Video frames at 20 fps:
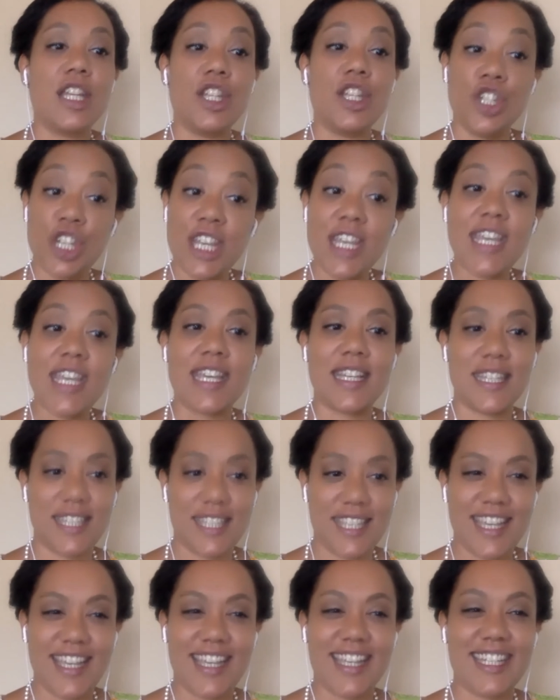
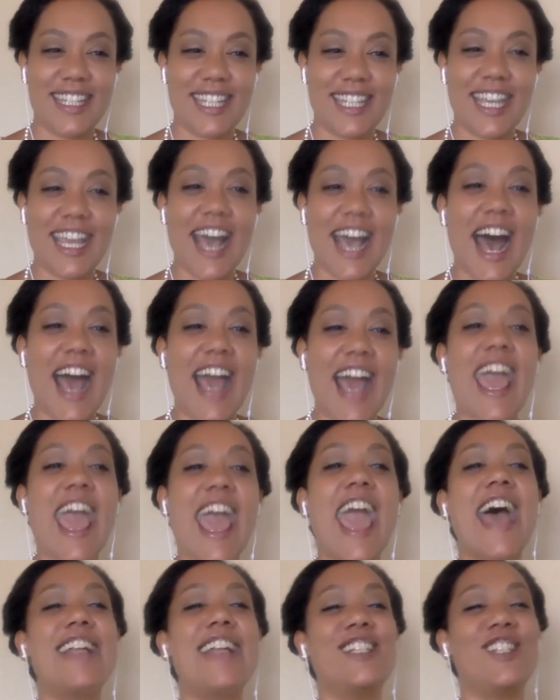GCTI,
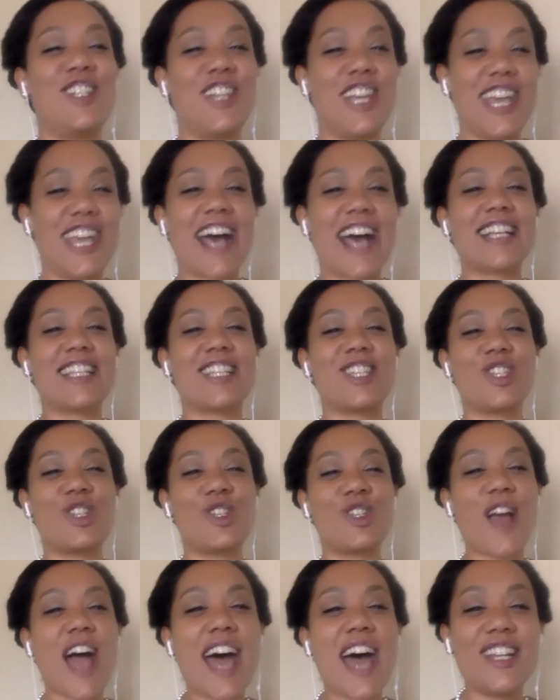and GIAC
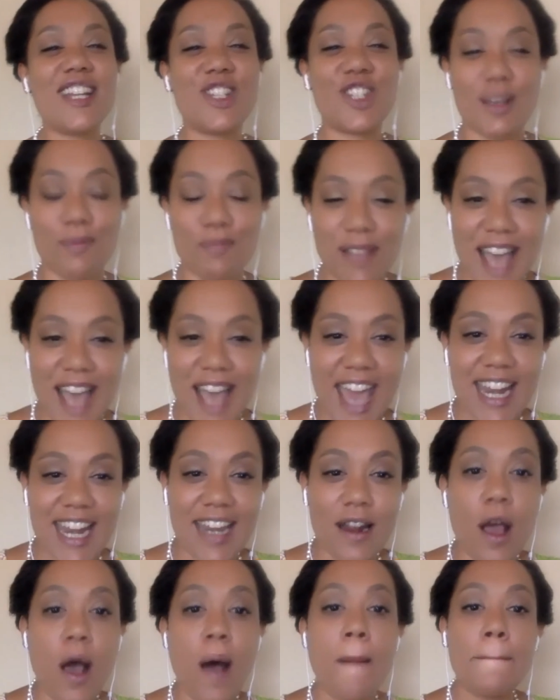Strategy
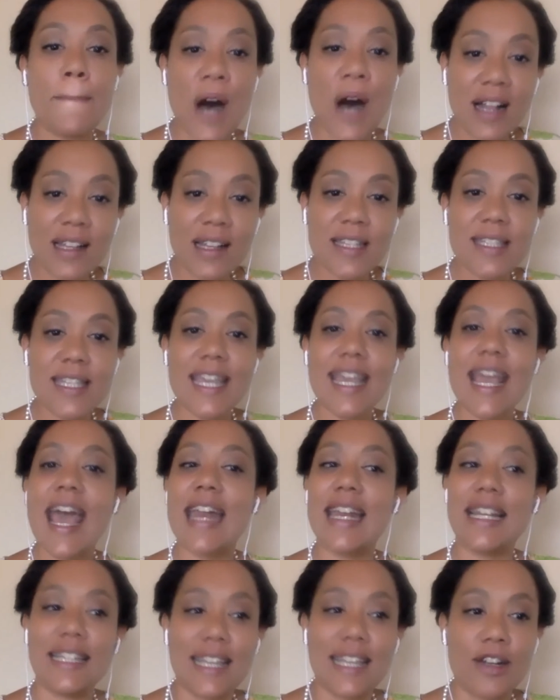Planning, Policy
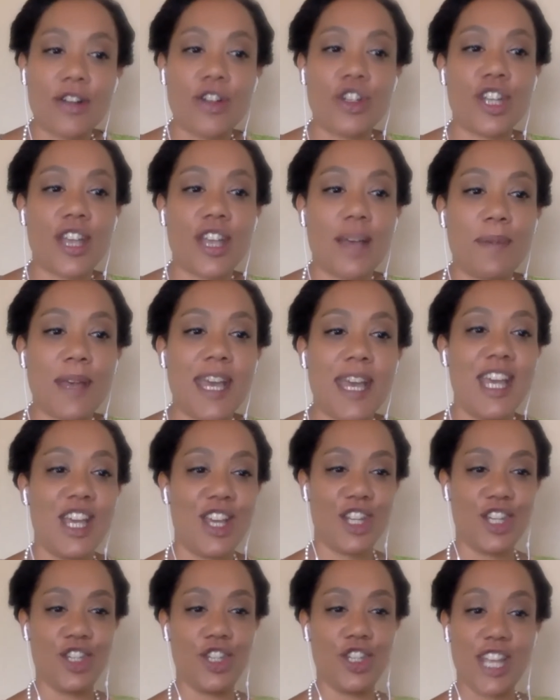and Leadership
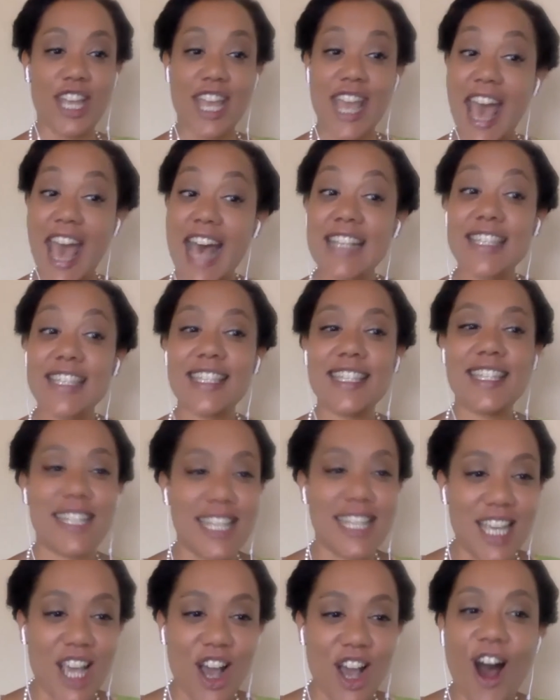
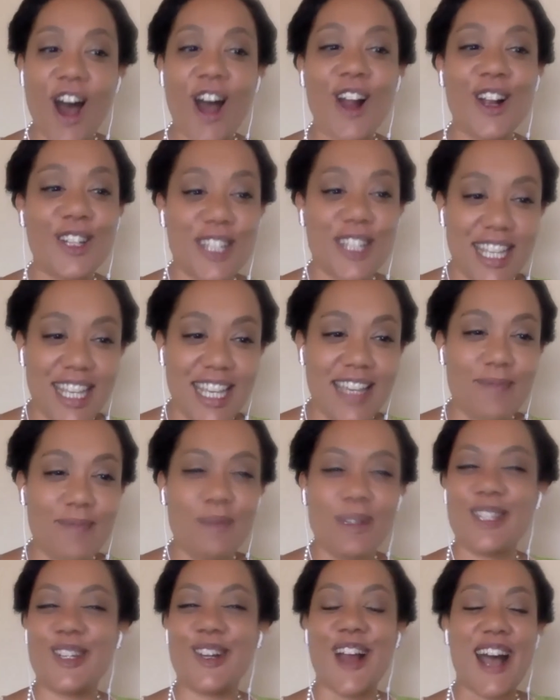GSTRT.
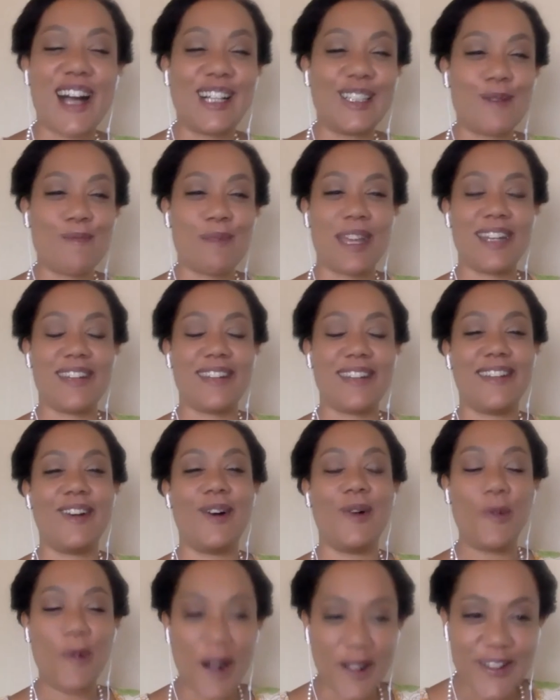Mr. Ellerman,
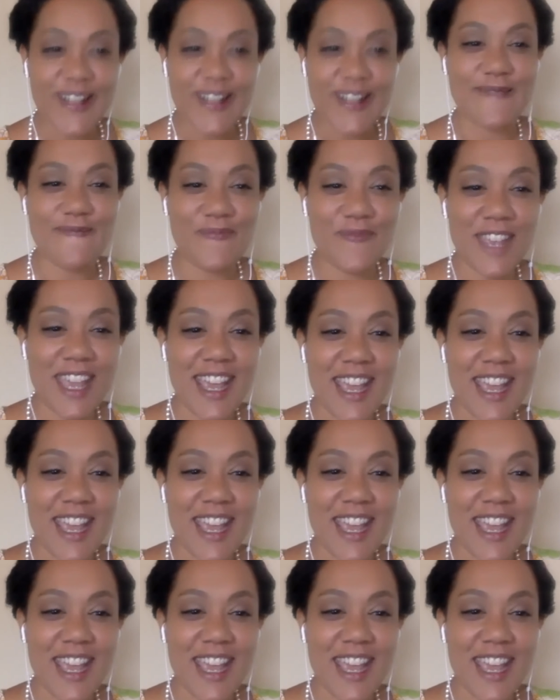welcome.